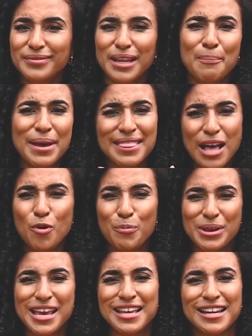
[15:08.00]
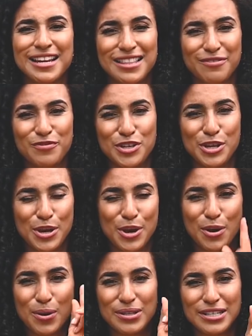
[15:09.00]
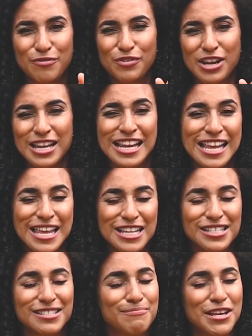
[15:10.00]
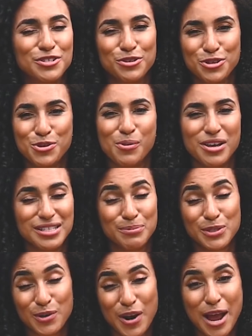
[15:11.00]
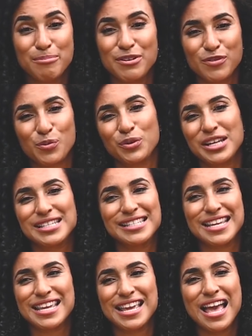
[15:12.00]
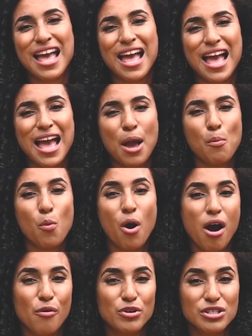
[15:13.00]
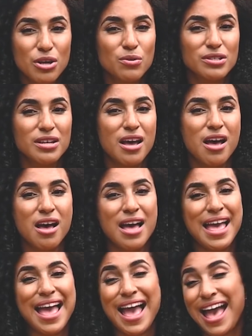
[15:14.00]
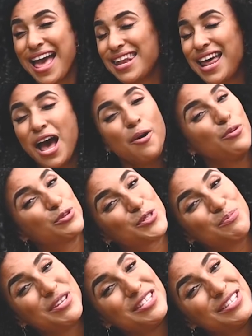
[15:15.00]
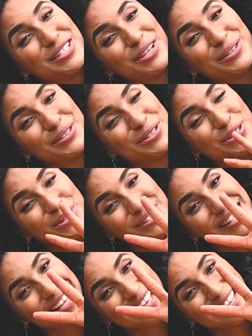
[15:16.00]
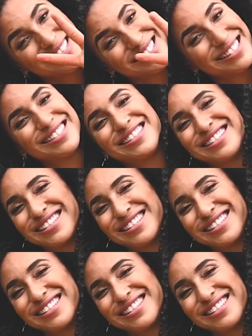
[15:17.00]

but that will be in another video. Definitely make sure you are subscribed if you want to see what our results are, and I will speak to you soon. Deuces.